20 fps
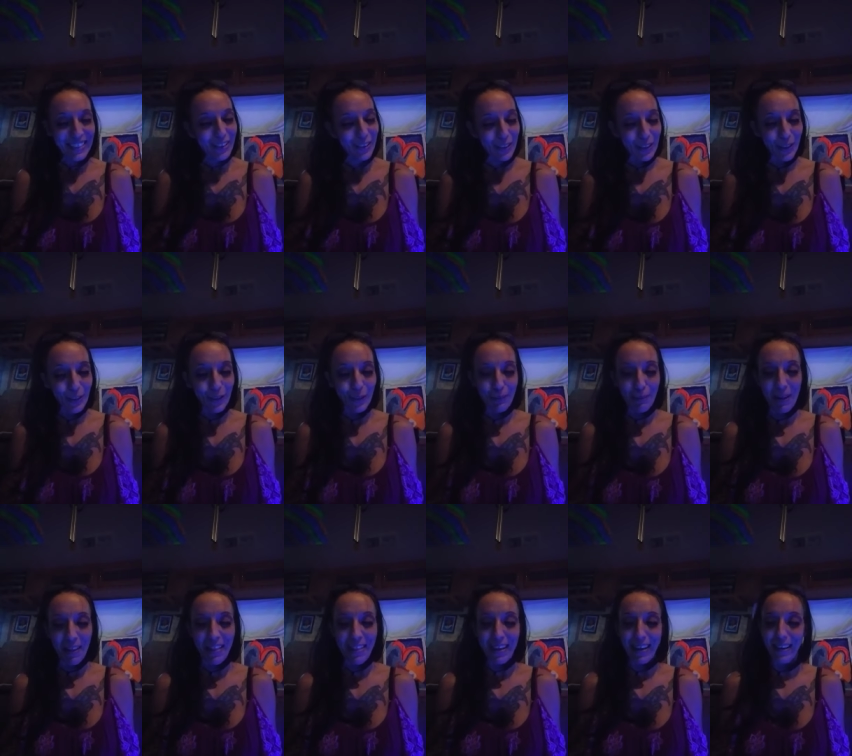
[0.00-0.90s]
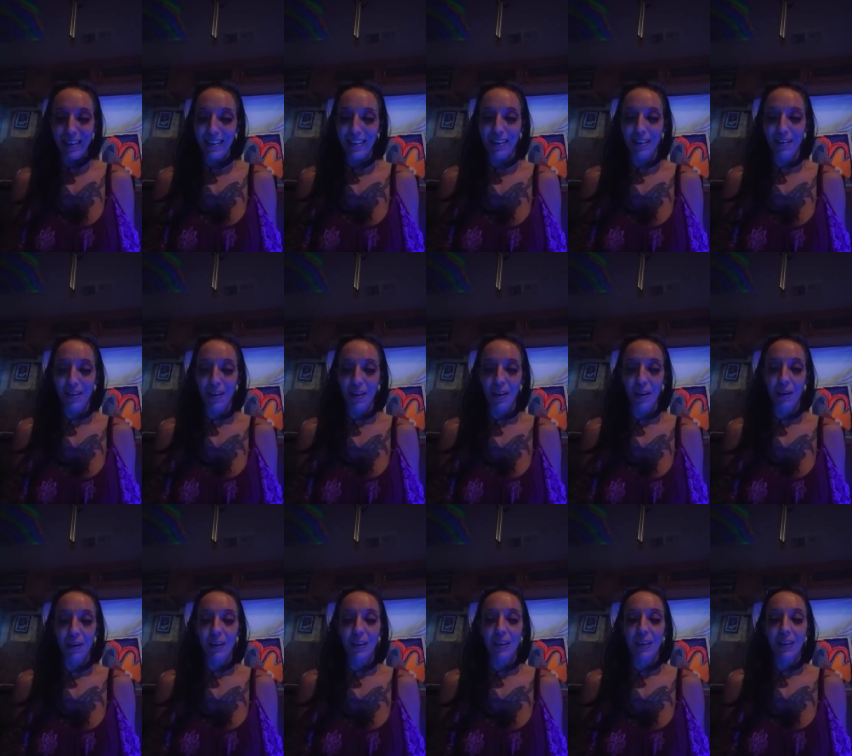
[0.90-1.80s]
Krystle's Method.
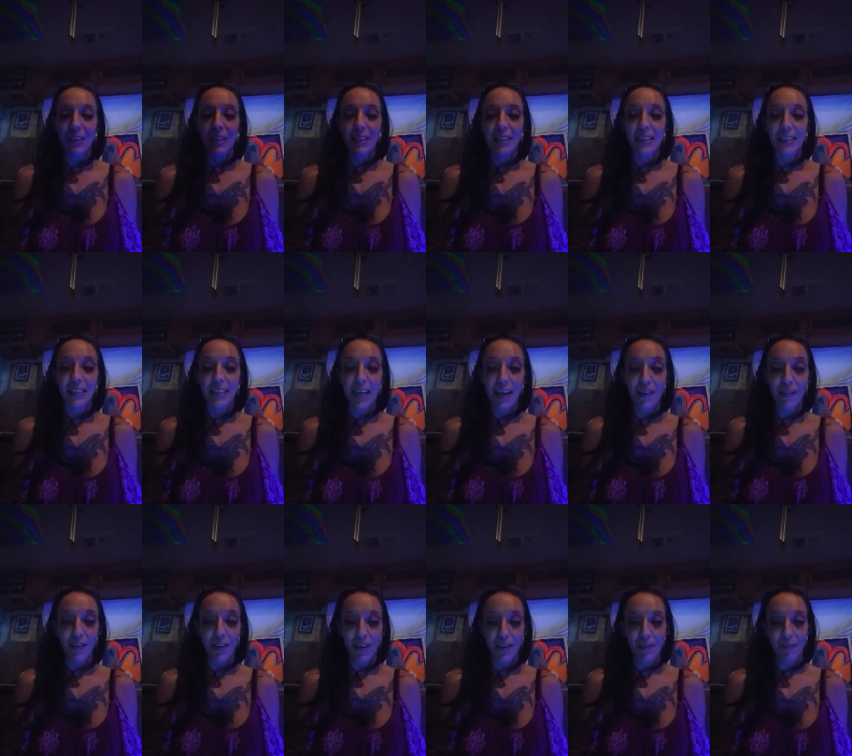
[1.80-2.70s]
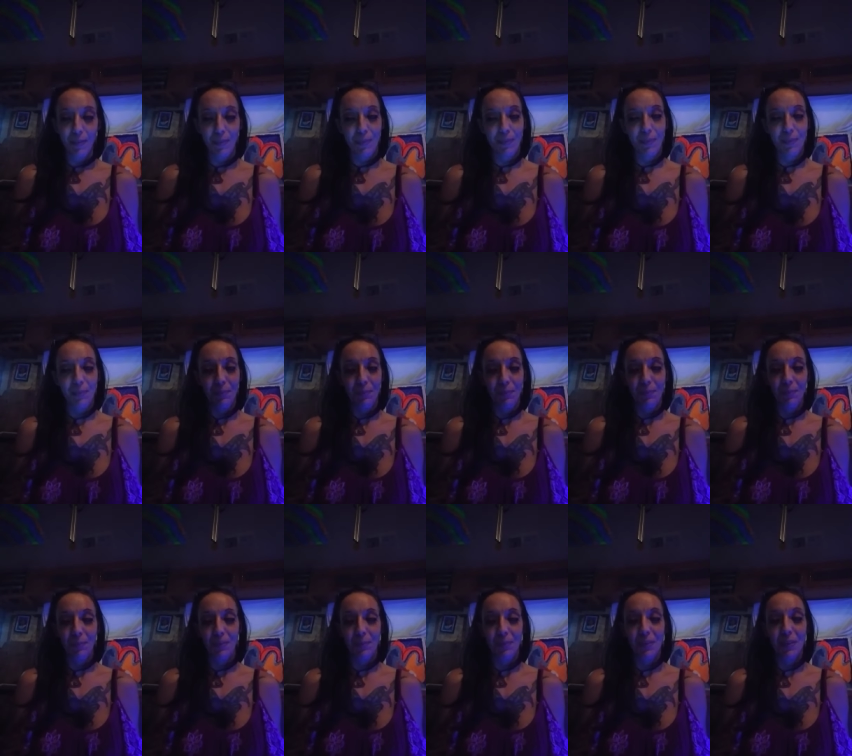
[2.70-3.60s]
David,
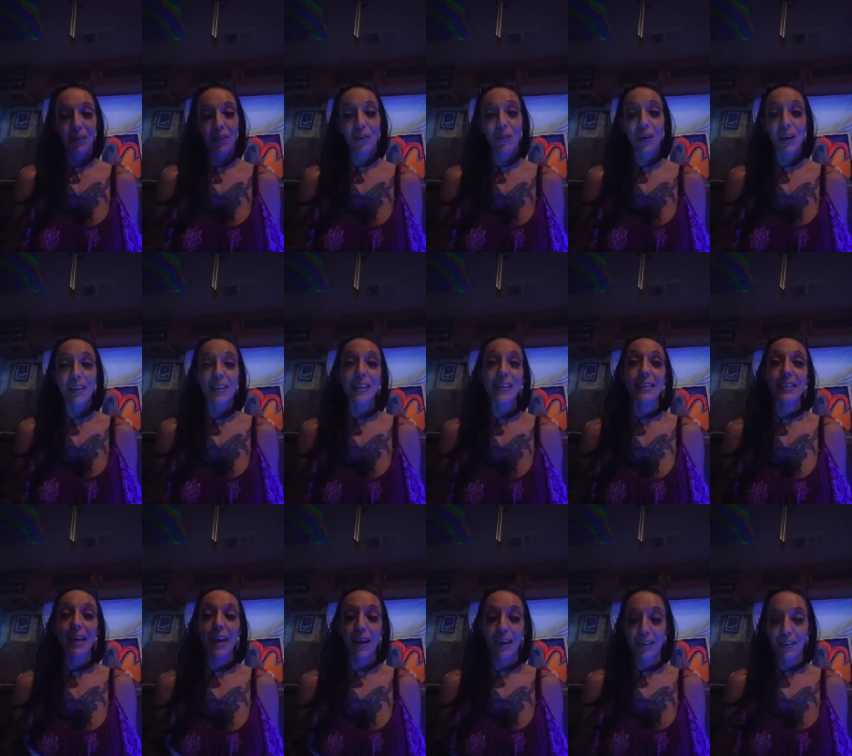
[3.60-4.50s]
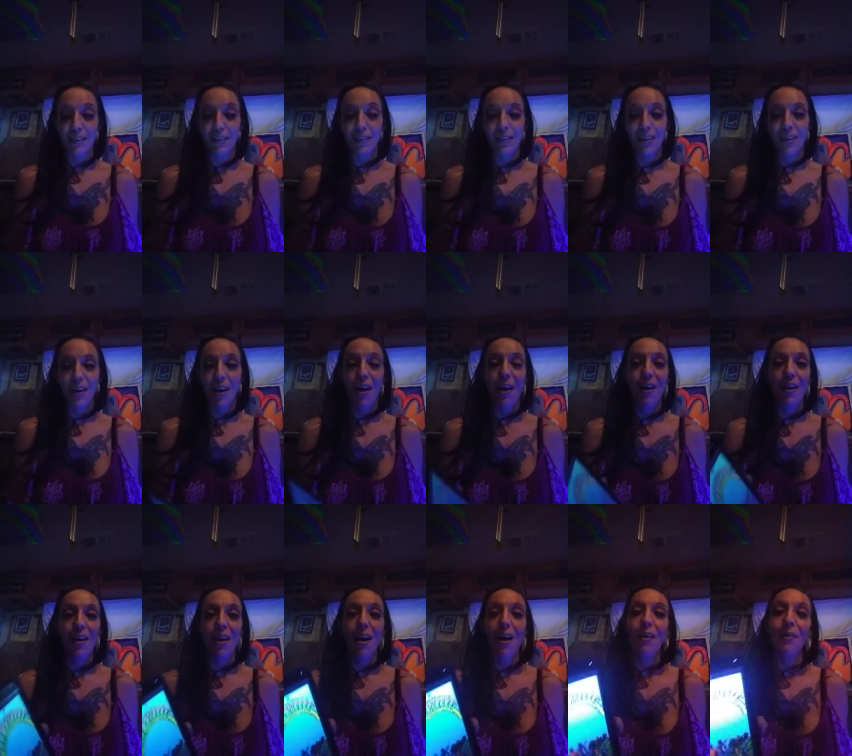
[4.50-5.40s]
you got the Ten
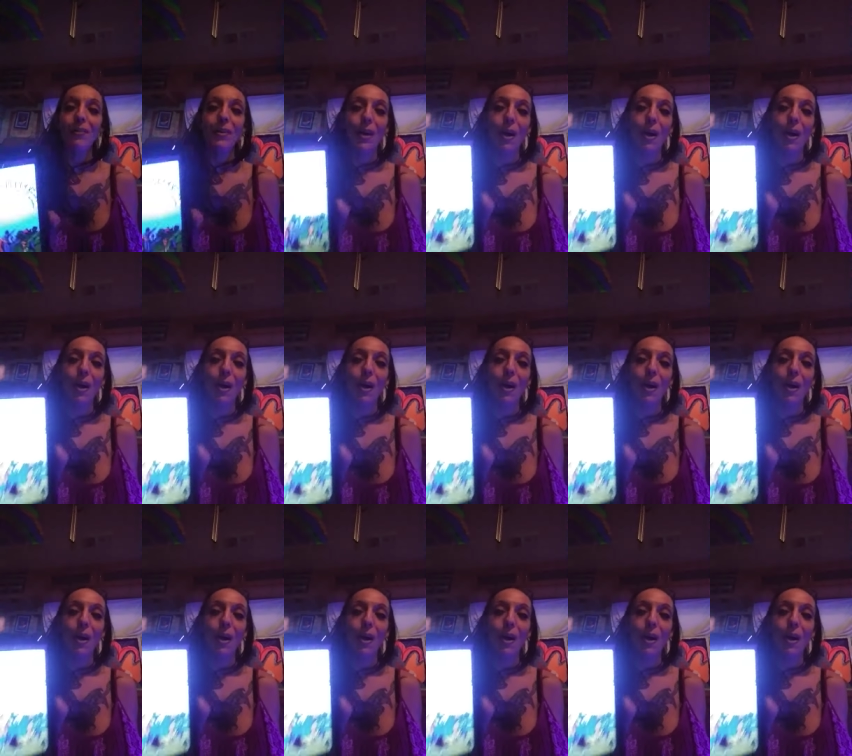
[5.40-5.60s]
of